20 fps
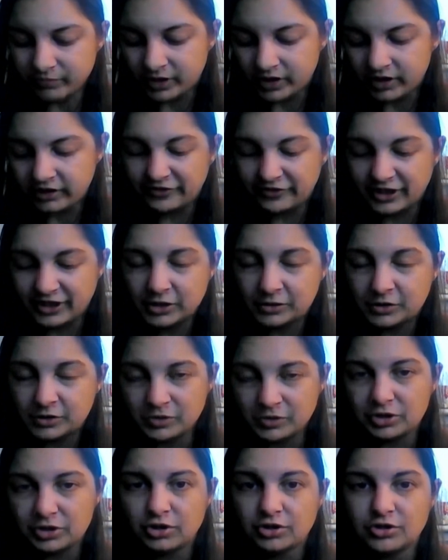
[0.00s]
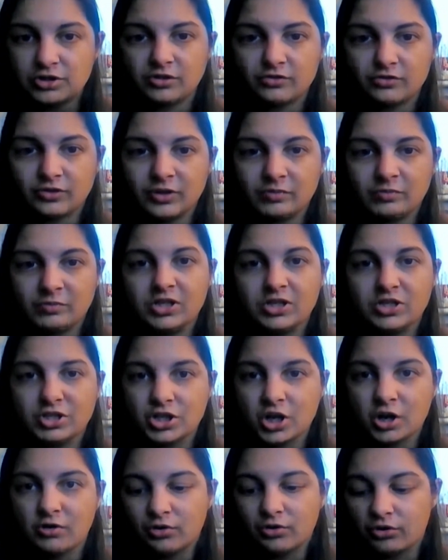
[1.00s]
and I think it was because of it being
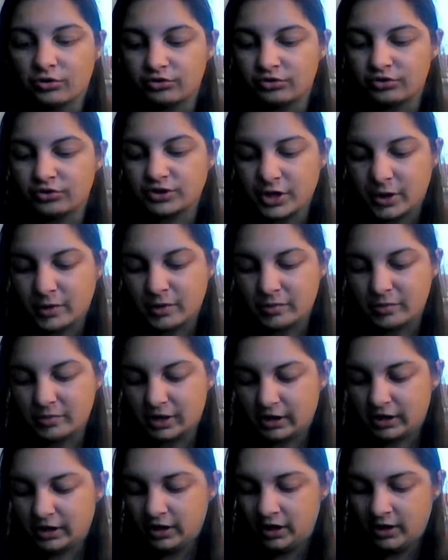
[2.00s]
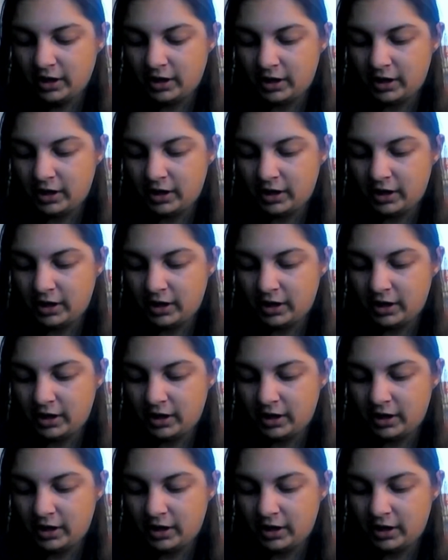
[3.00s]
shown on the sewing bee.